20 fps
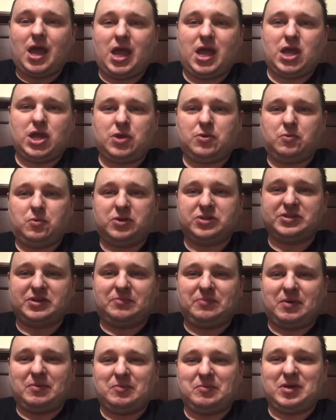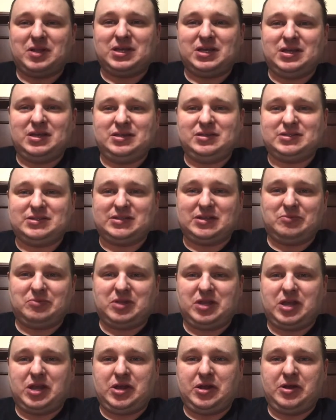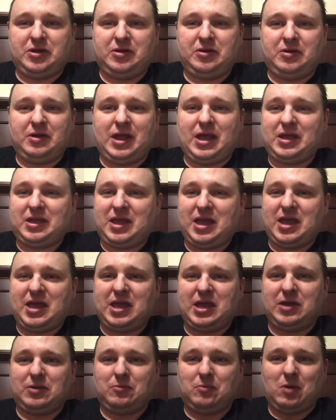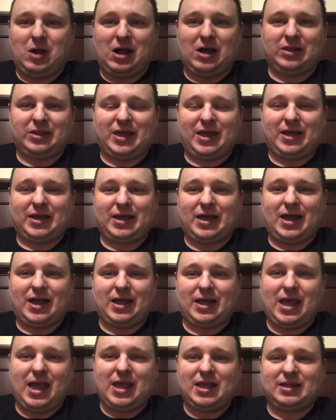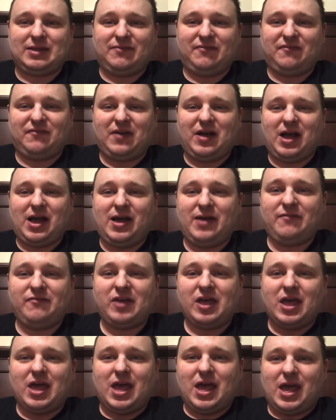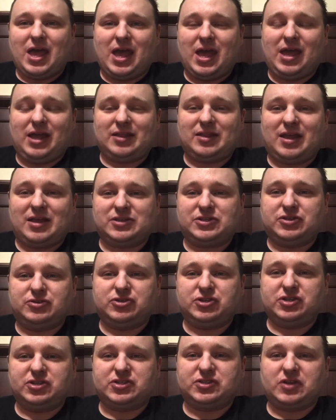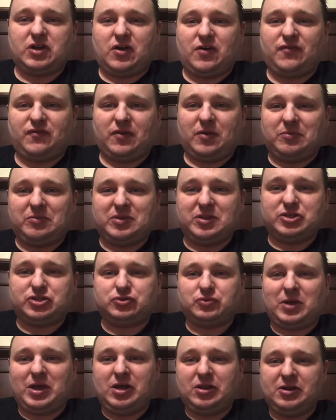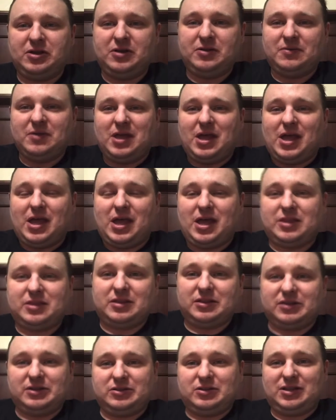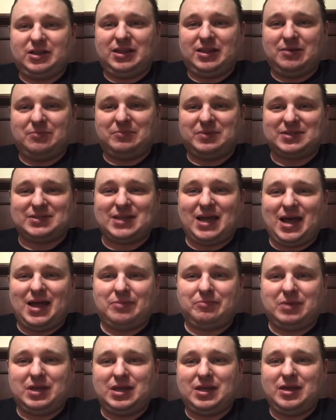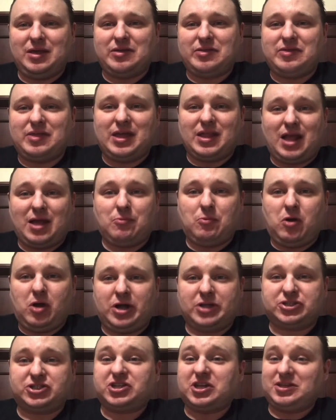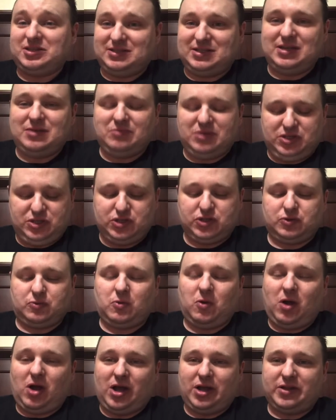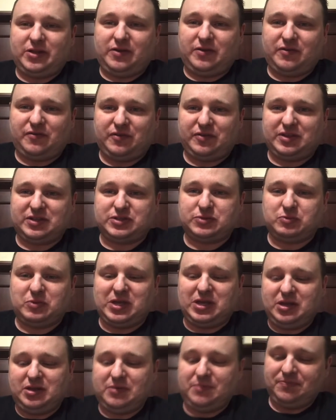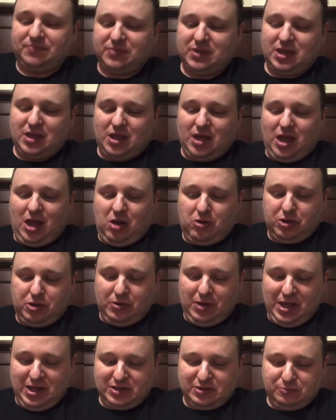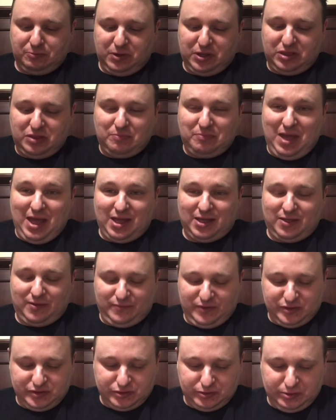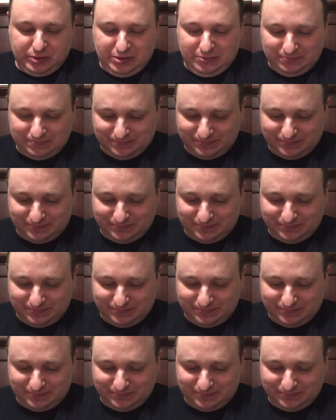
Hey, what's up, everybody? Steven here, aka Wild Eye Guy 85. And as you just saw from the trailer and the little clip beside me that I watched Demon Squad for this week, I'll go ahead and read the back of it to you.